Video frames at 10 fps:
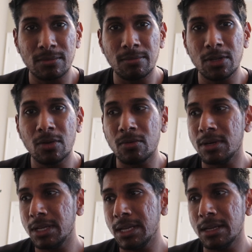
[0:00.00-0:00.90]
Maybe you
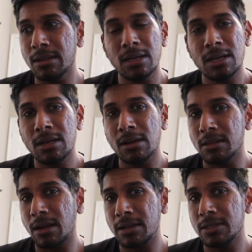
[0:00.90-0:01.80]
don't need
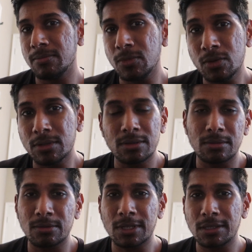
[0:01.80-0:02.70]
a lot of these music
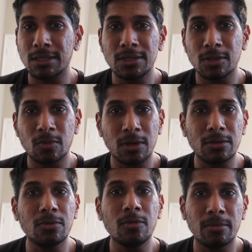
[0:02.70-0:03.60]
subscriptions. That's the easiest way
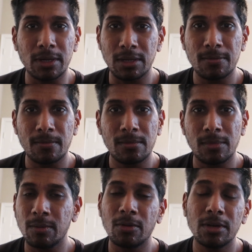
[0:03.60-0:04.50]
to lose money.
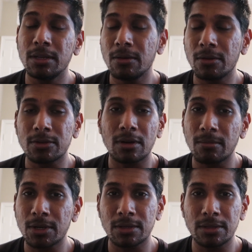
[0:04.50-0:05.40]
Maybe you don't need to go to
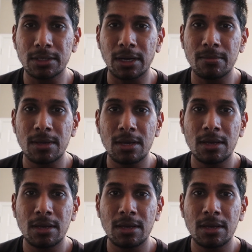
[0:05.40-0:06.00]
Starbucks all the time.